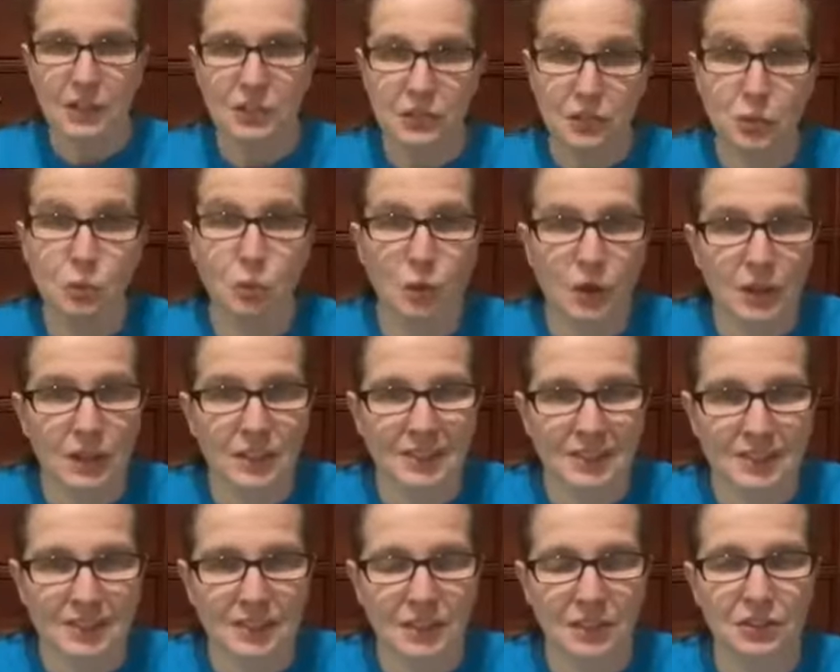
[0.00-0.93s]
yes, you want it
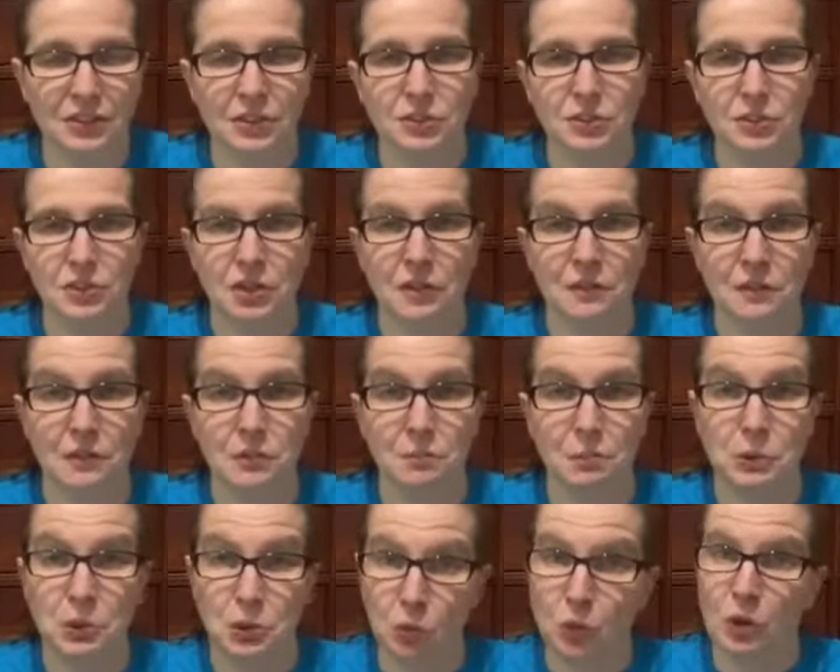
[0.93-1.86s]
to stick to your surface,
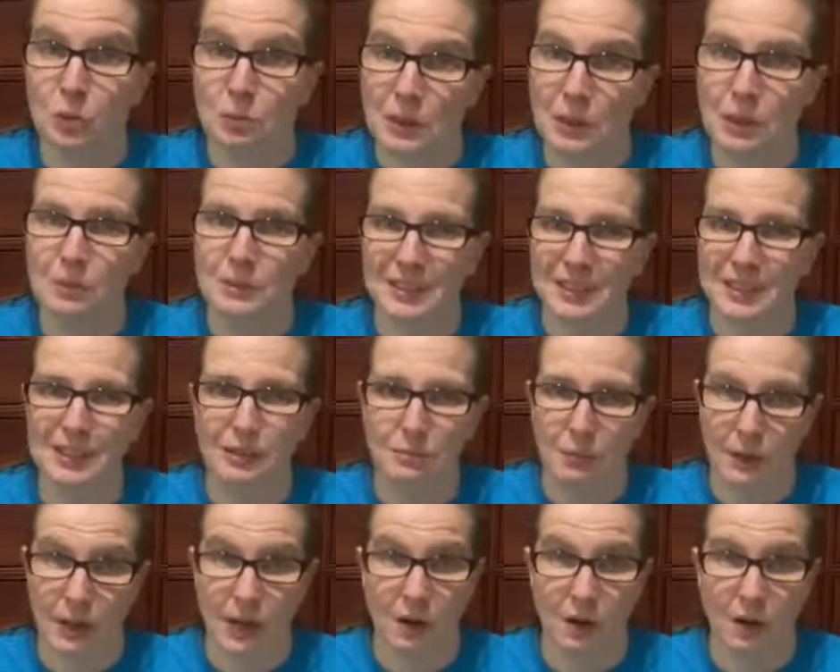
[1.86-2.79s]
but you want to be able to get
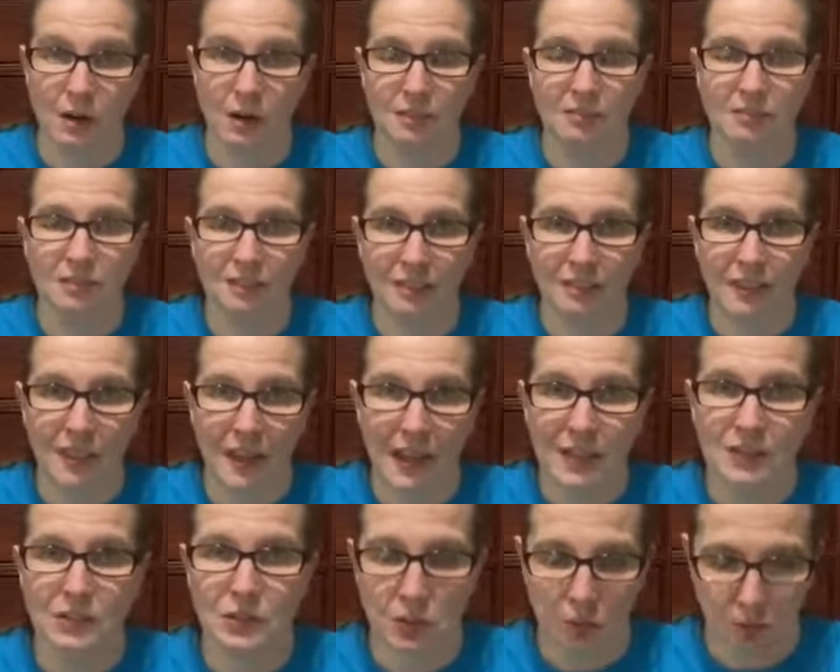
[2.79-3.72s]
it back off.
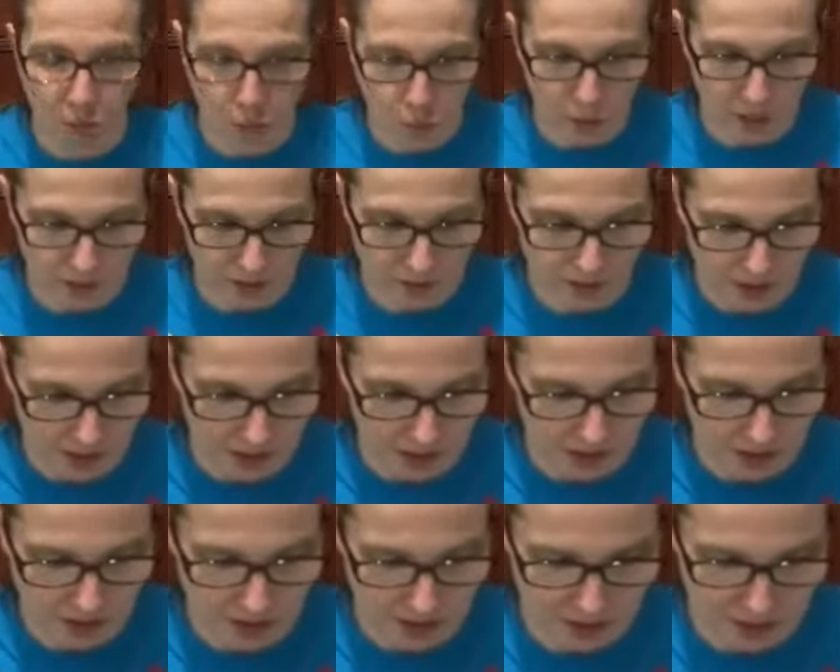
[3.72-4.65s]
That's the point of
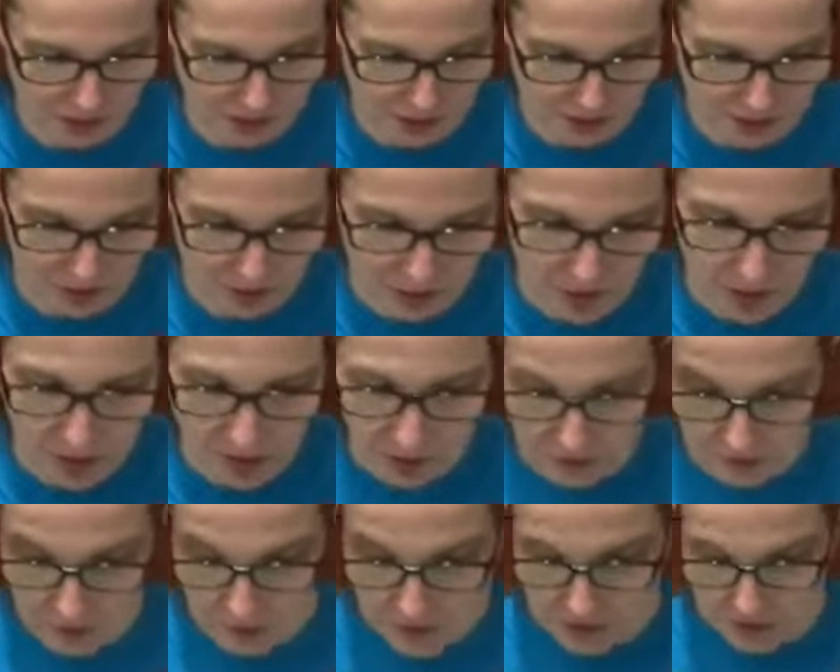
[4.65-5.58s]
this.
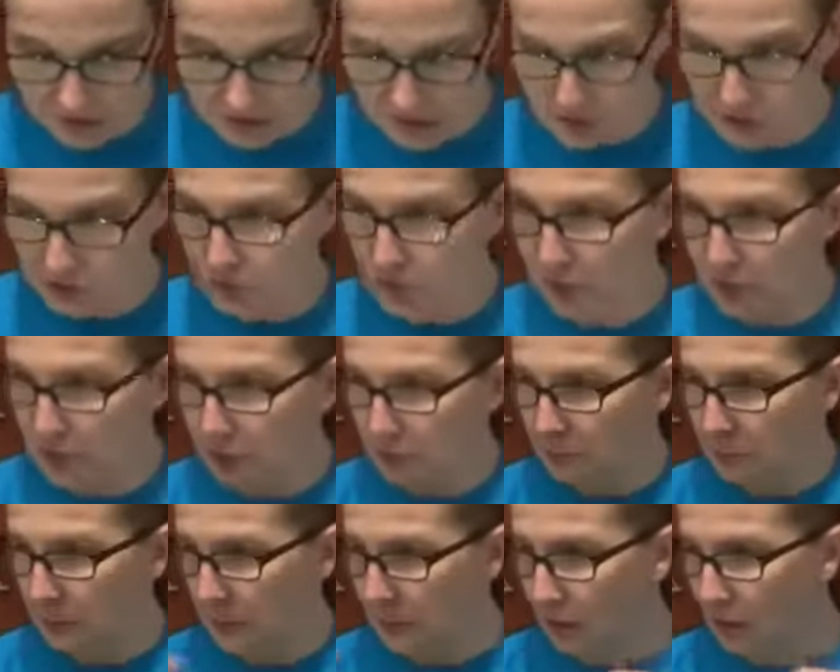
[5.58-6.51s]
Fuzzing it so you can
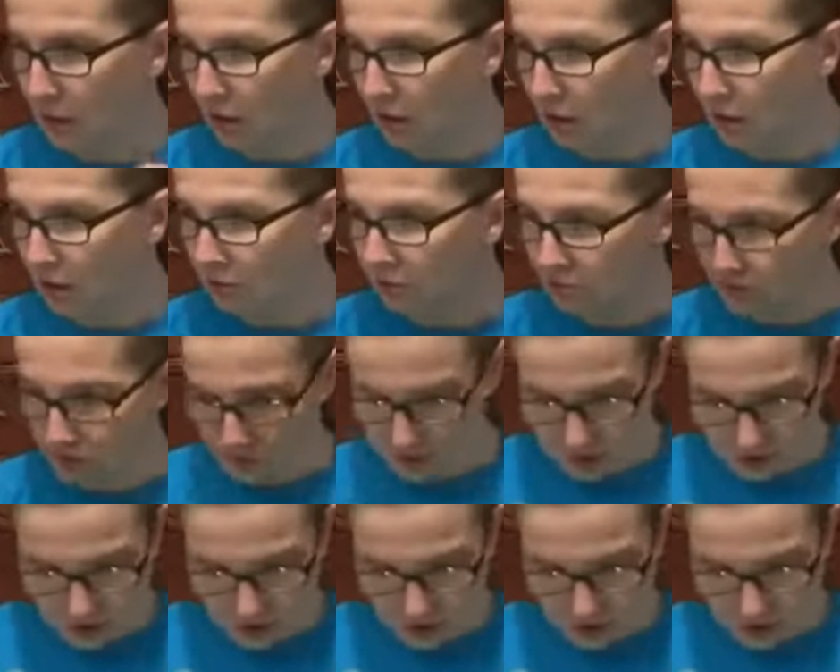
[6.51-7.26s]
get it back off.